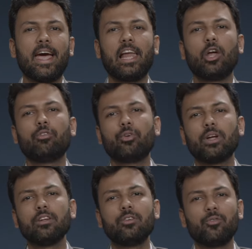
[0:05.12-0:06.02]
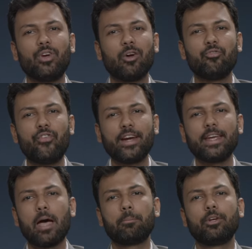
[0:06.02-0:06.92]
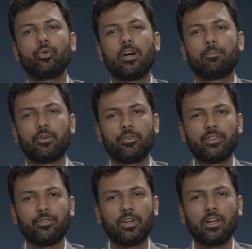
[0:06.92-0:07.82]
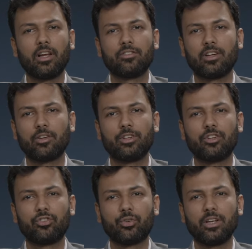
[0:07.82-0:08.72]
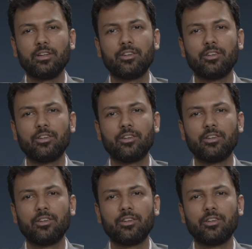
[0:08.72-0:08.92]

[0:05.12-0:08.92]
Hello everyone, we are very happy to have Professor Viral Acharya with us today.